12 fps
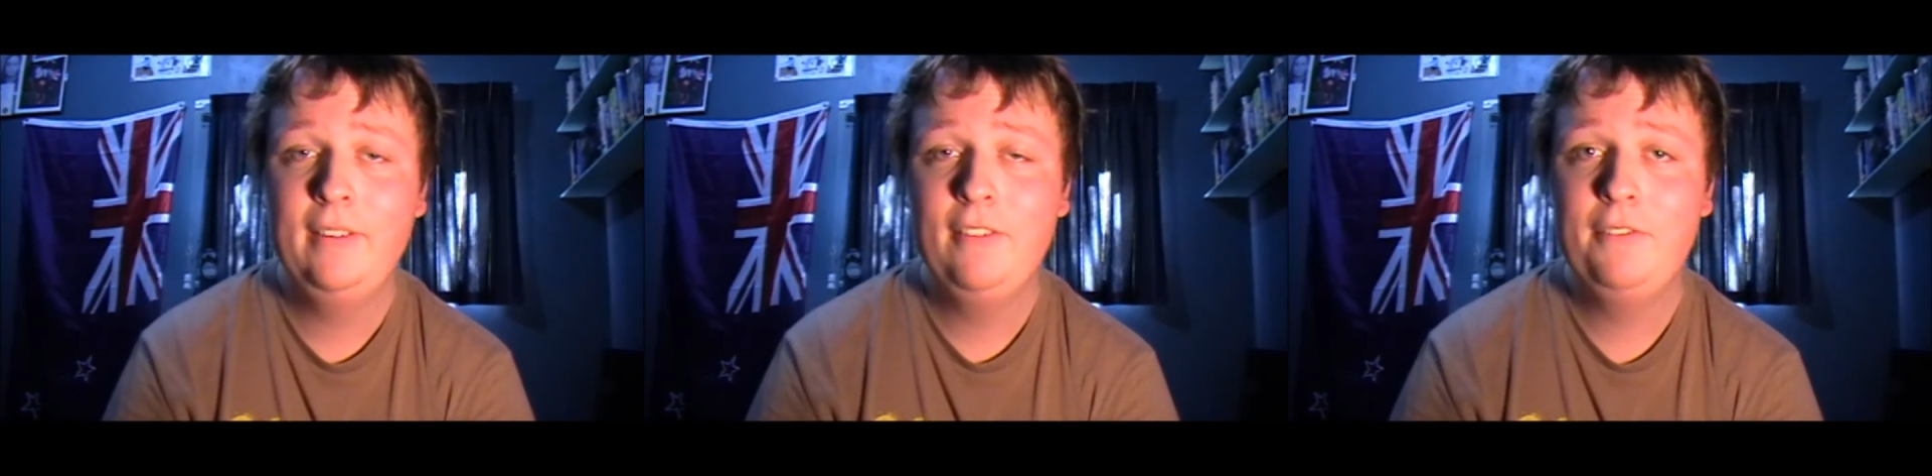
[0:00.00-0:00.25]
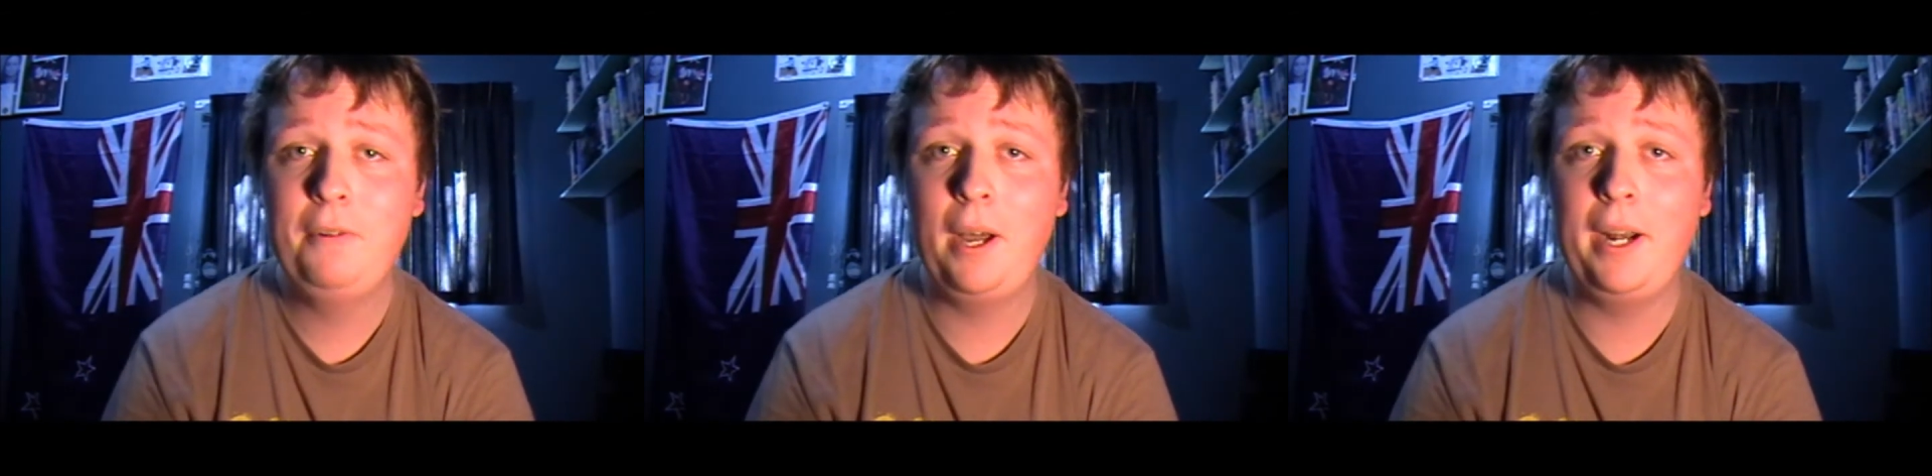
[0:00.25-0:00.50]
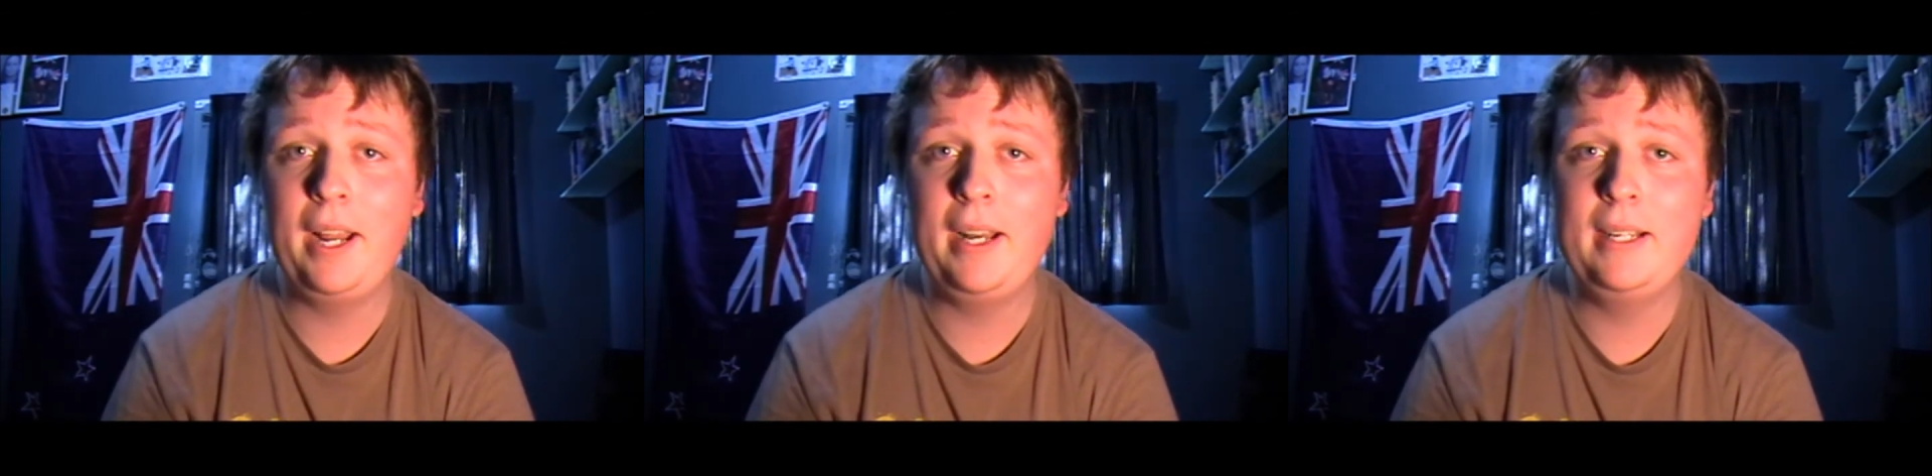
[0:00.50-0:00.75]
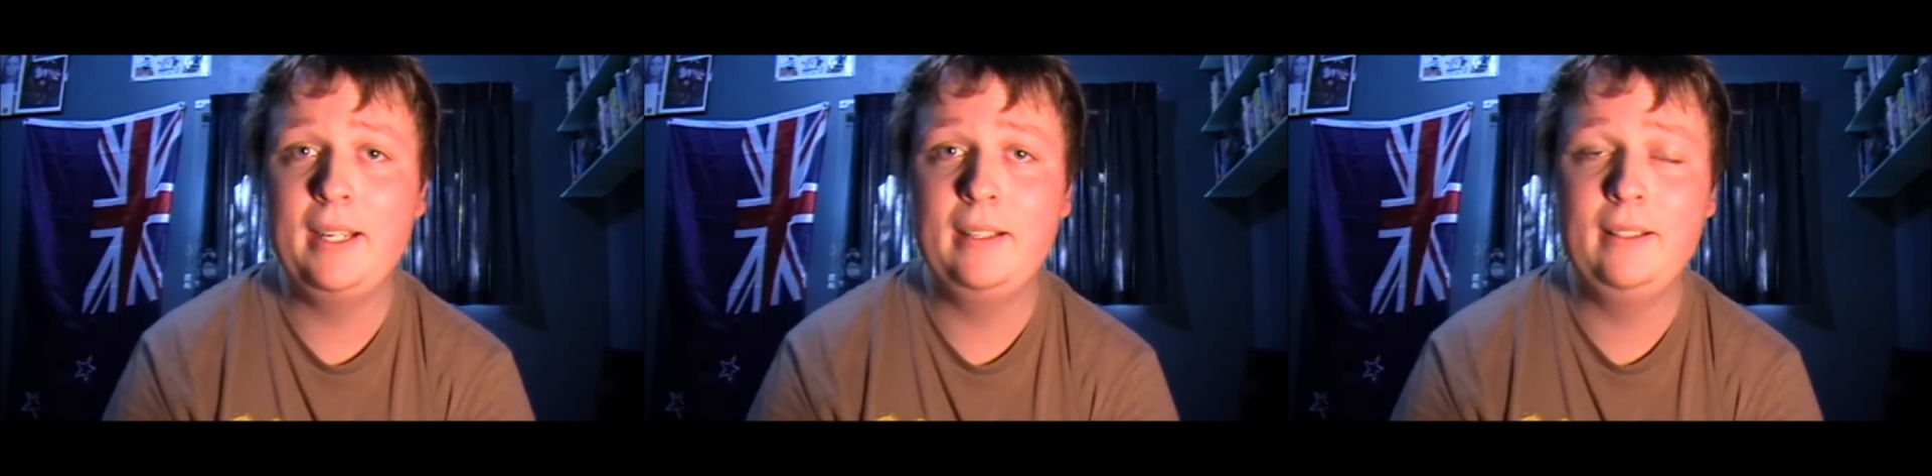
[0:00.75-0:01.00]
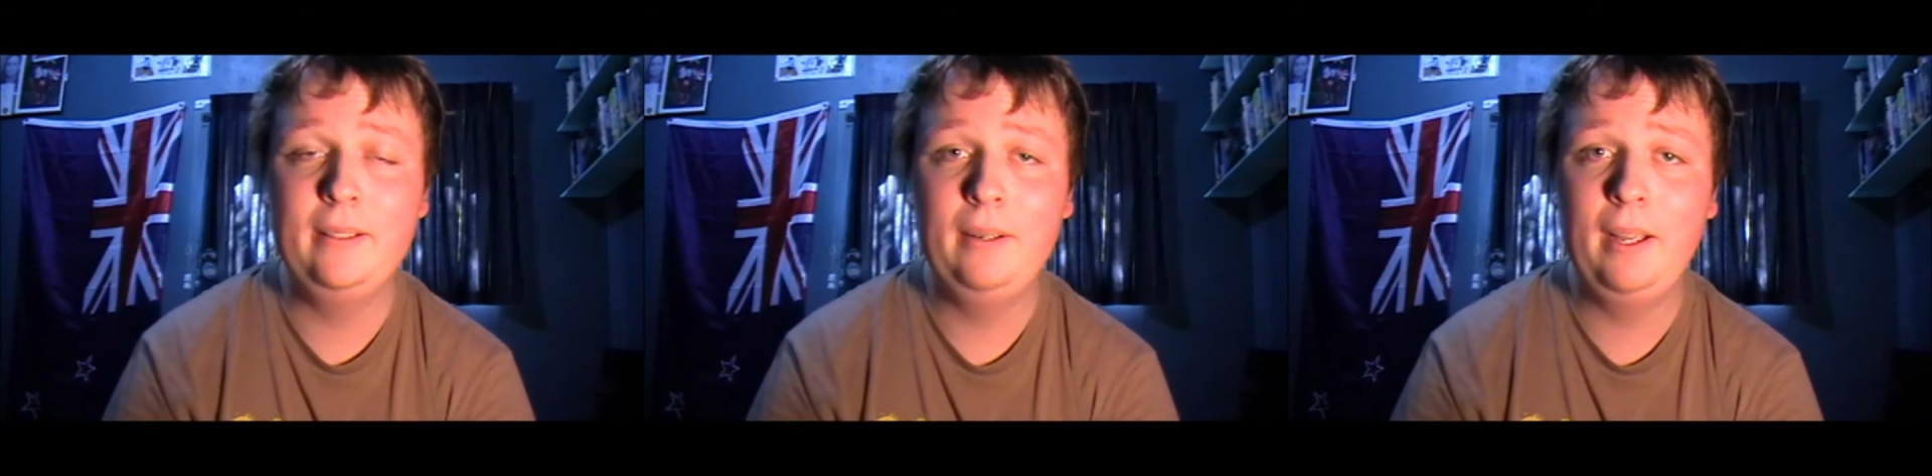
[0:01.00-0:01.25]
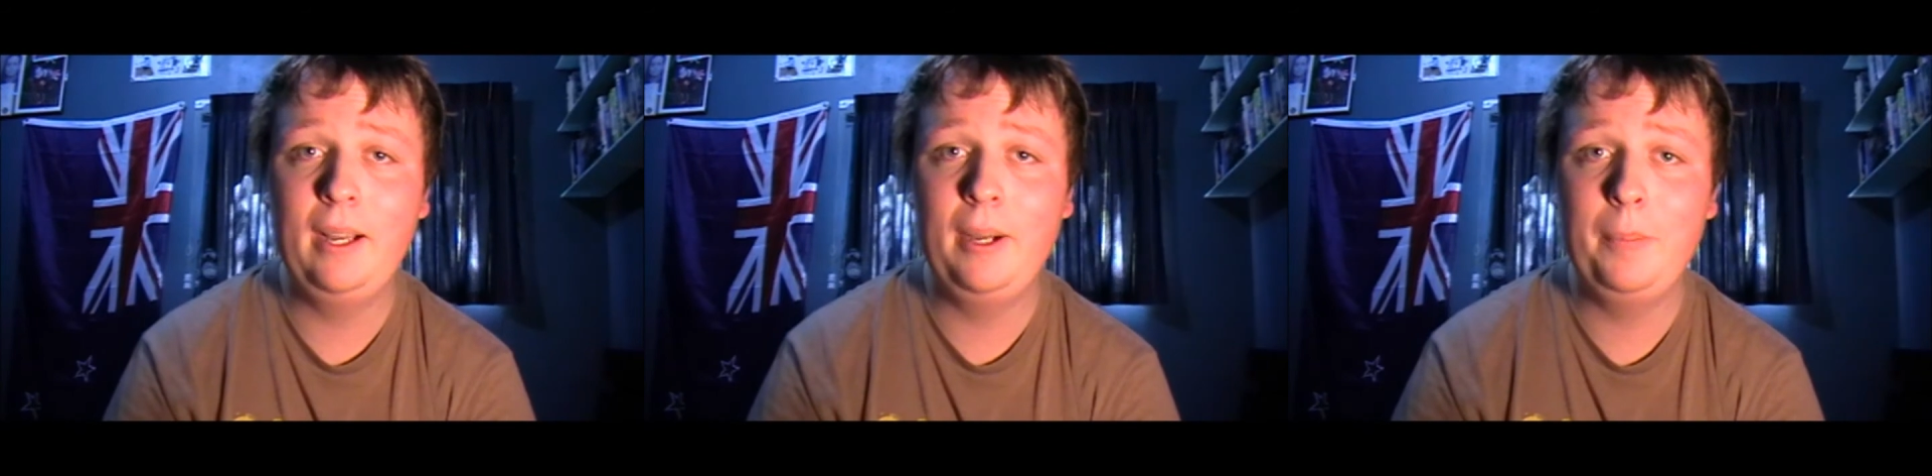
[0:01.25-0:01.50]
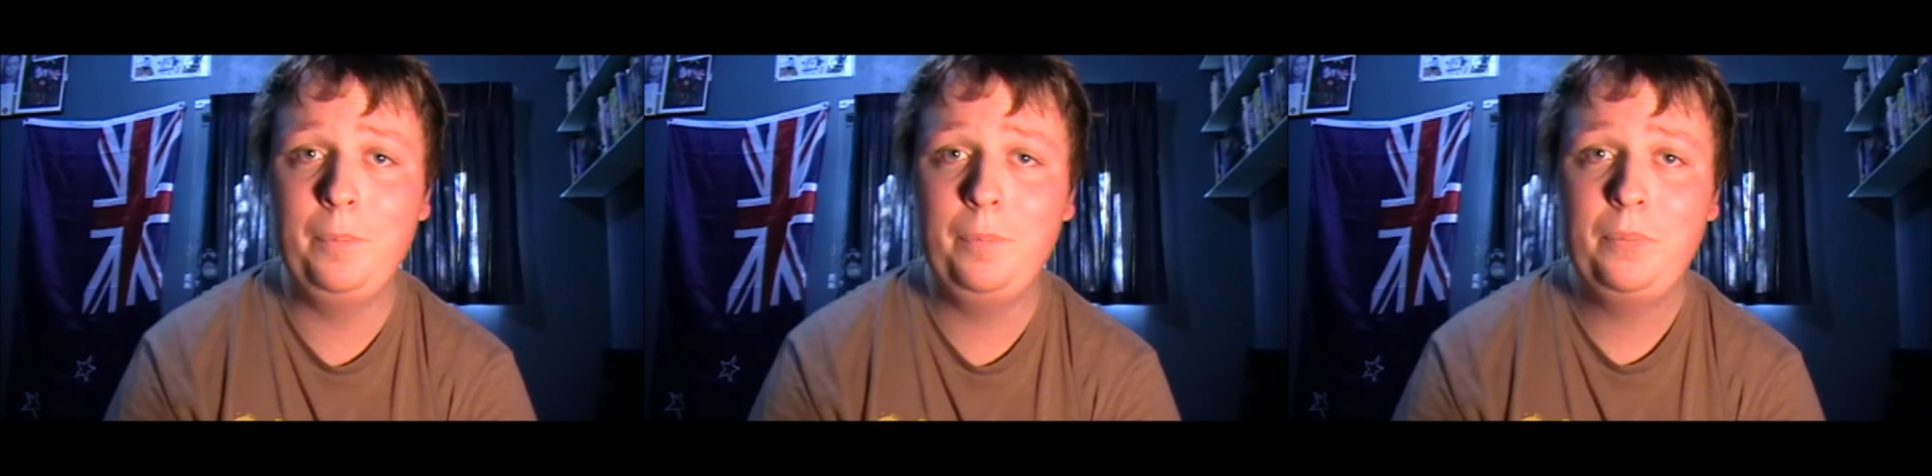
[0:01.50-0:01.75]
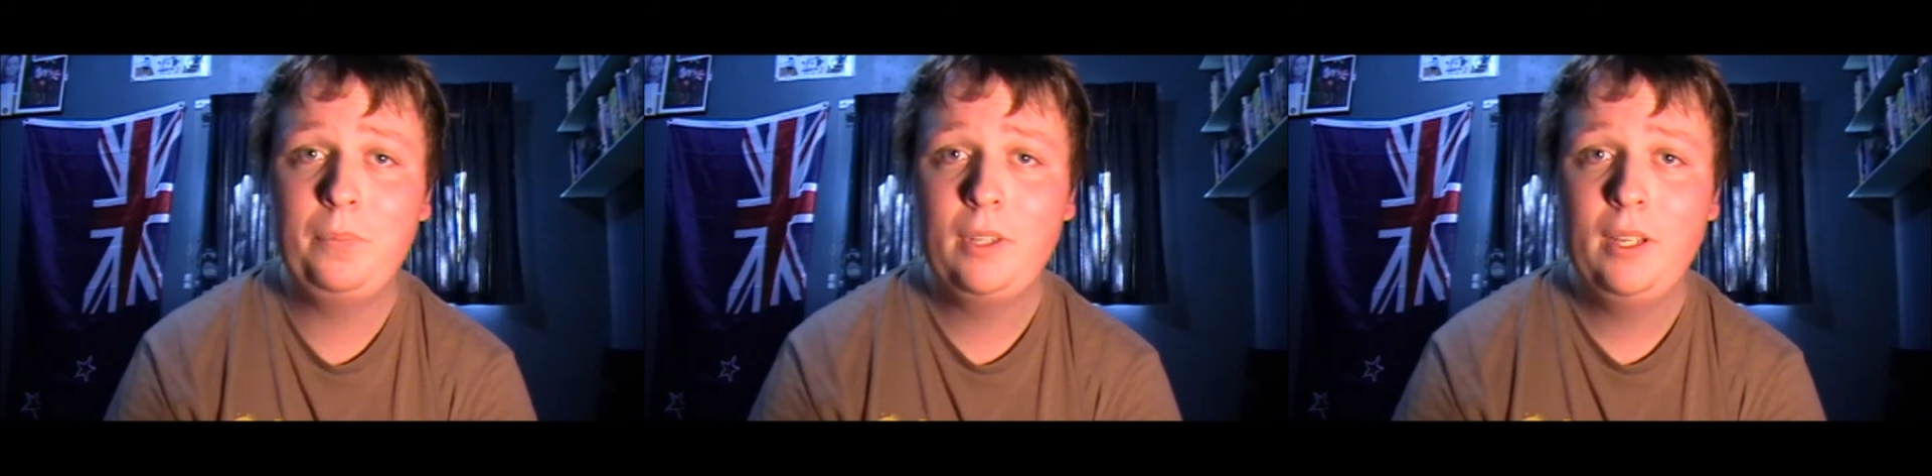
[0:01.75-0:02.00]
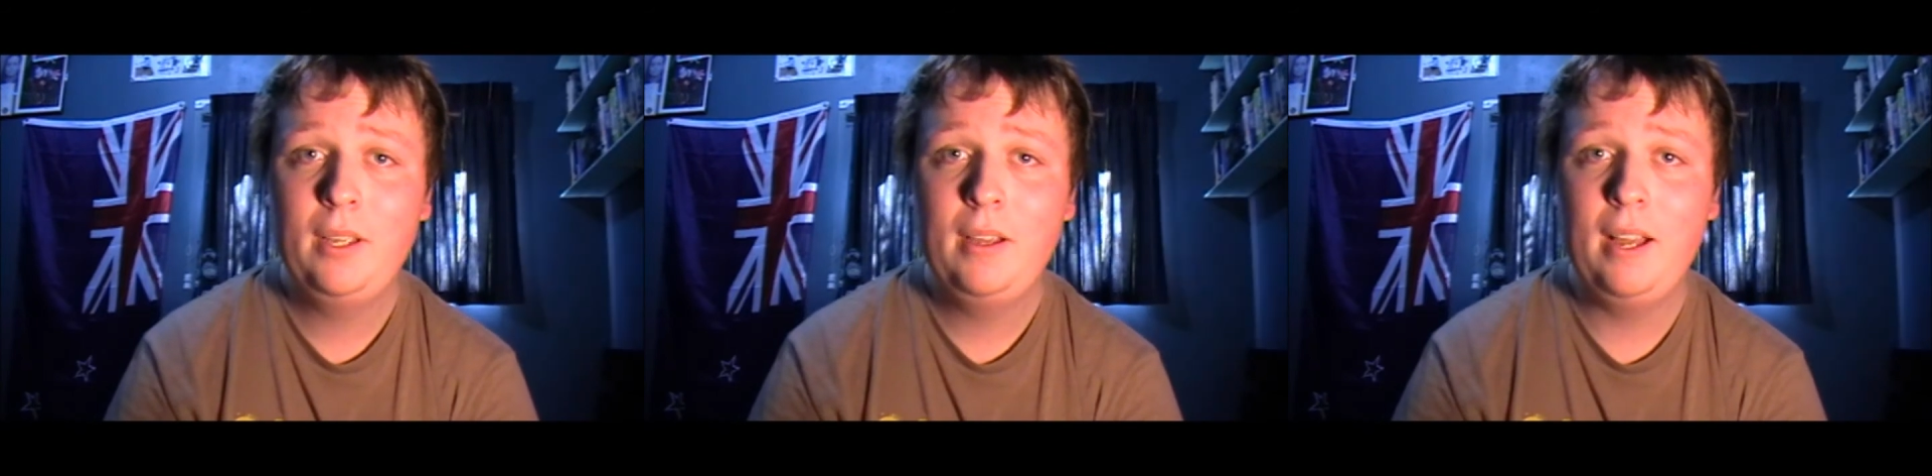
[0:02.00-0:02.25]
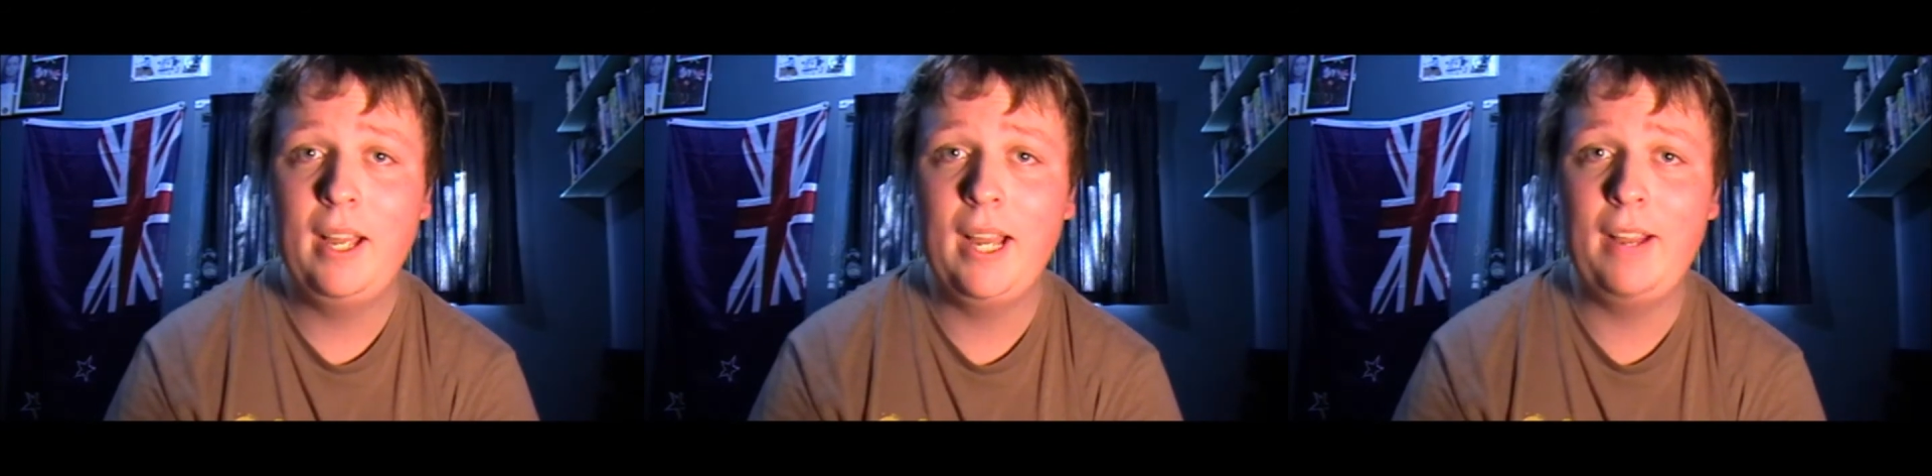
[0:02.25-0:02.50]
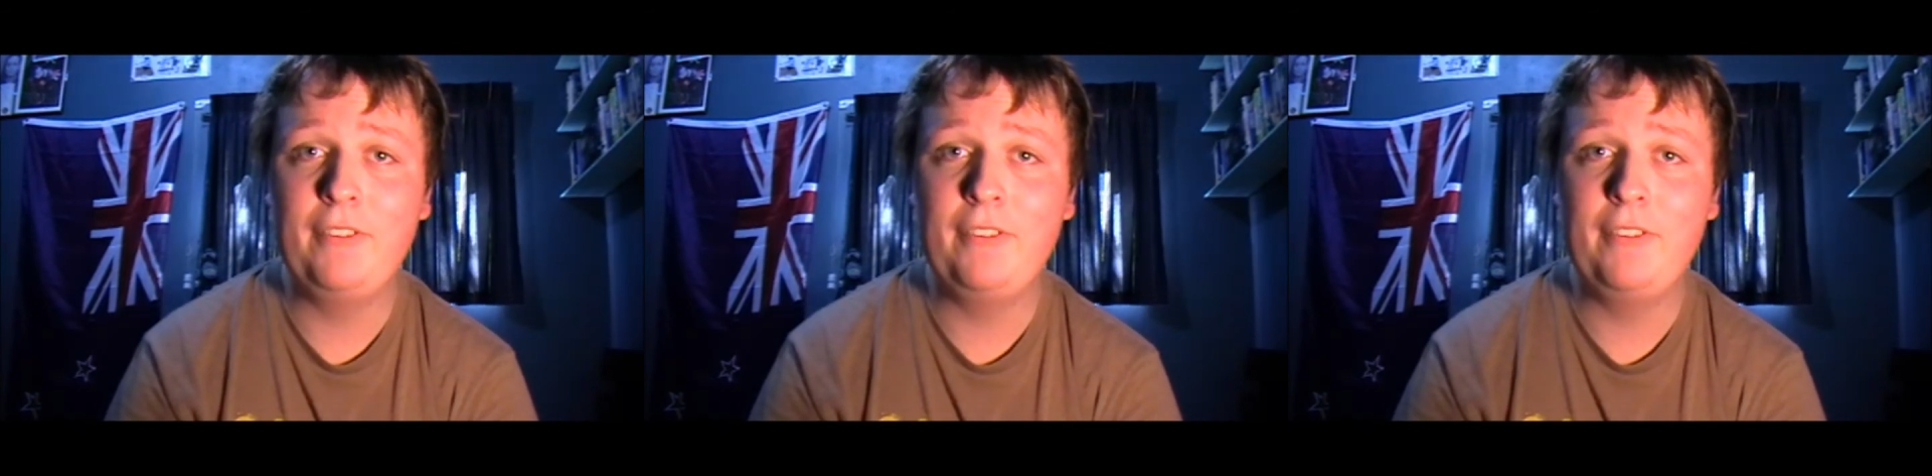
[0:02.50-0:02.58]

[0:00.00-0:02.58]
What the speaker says: thought I did. I